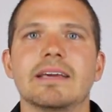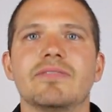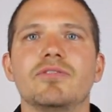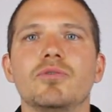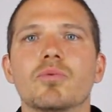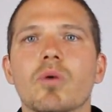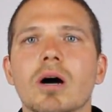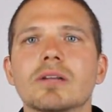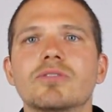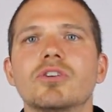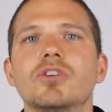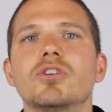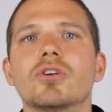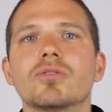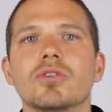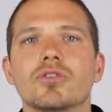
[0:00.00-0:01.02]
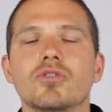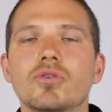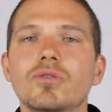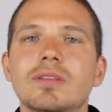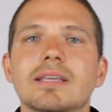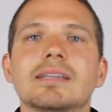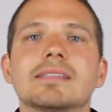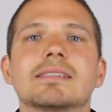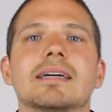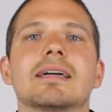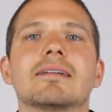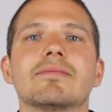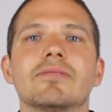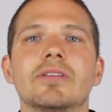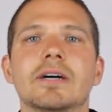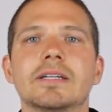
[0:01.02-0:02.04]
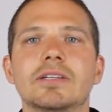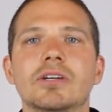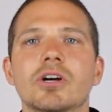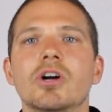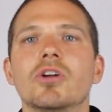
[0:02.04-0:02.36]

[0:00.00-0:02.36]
If you want to know the 2 things that I've done